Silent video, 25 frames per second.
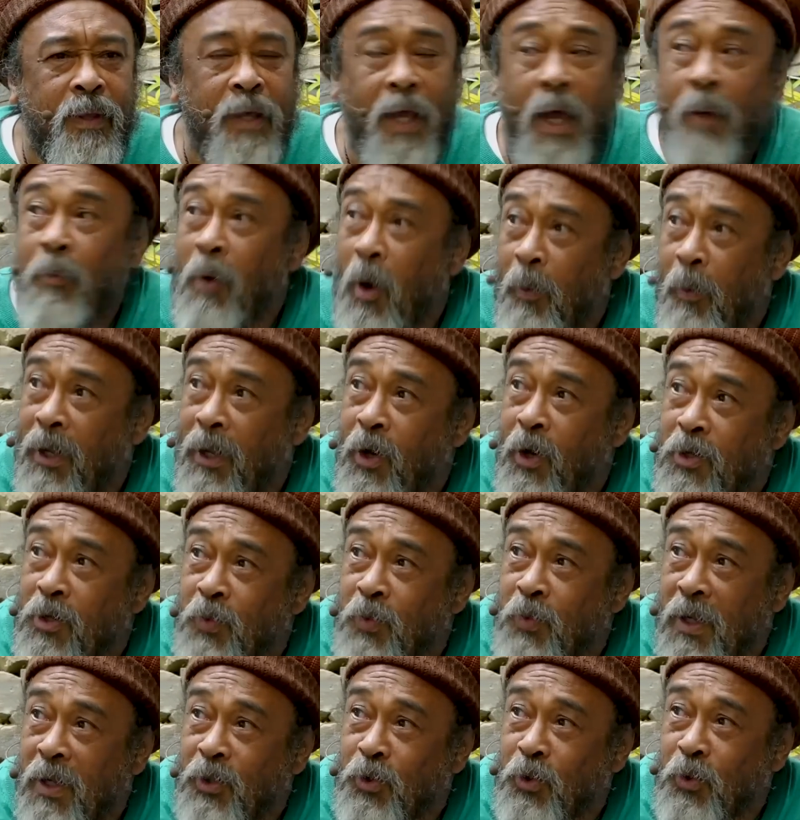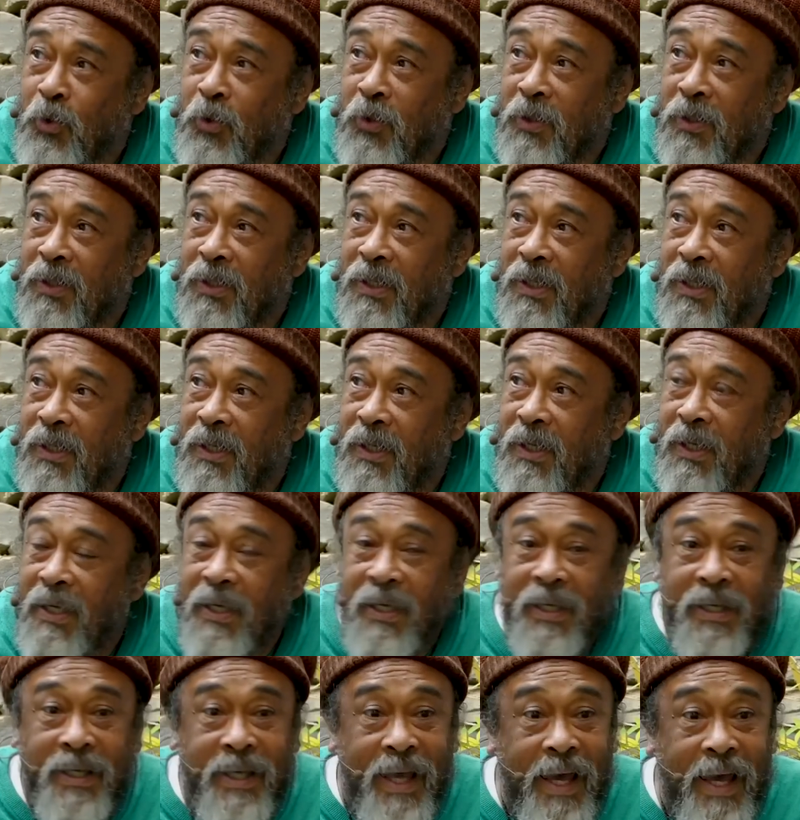I'm up there as well too?
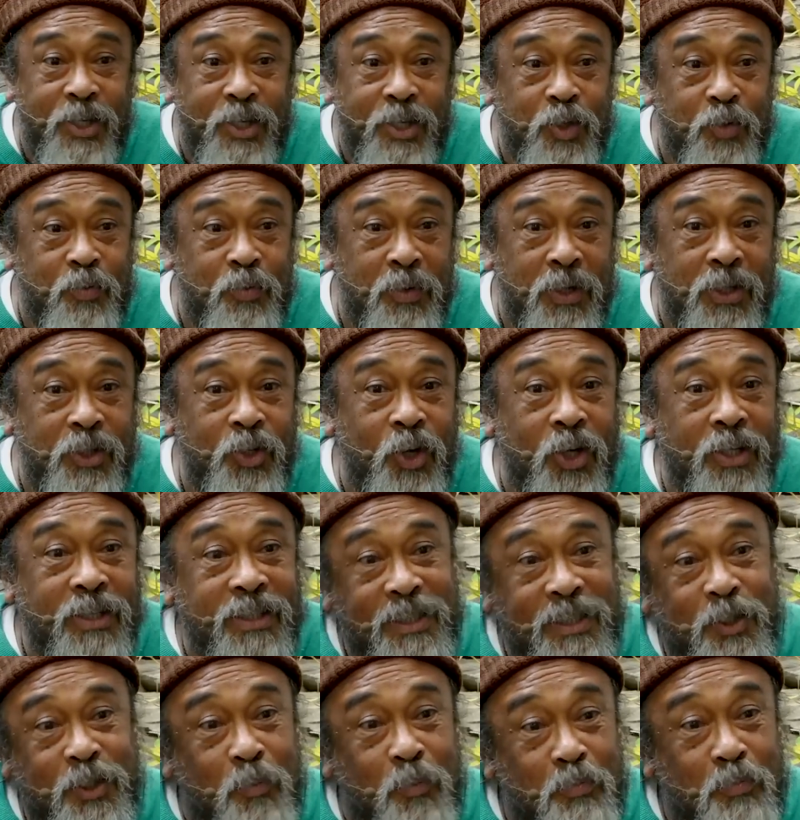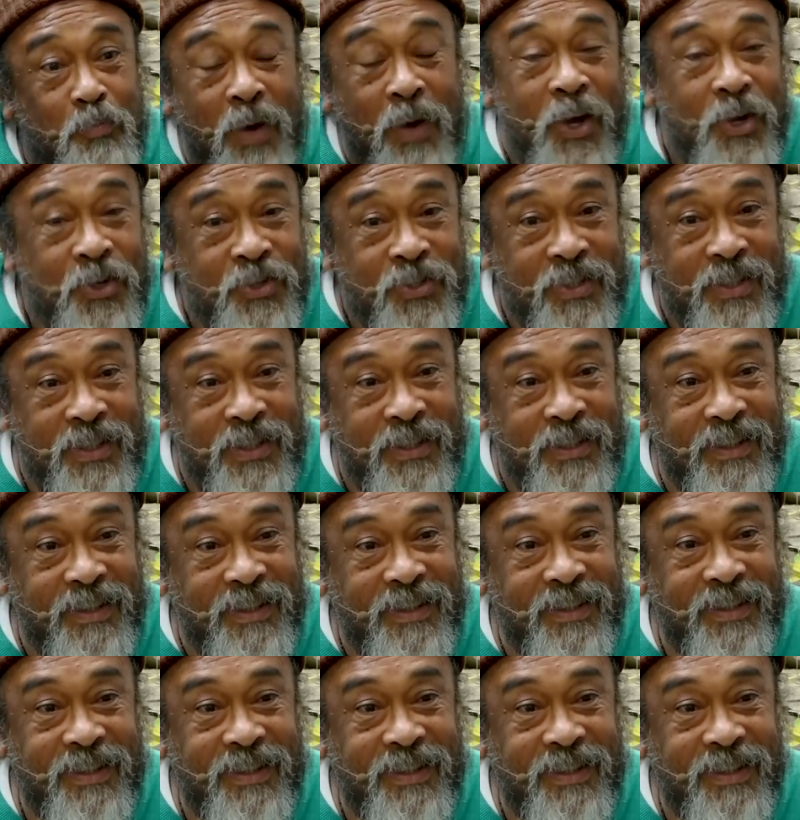Yes, but not as a person.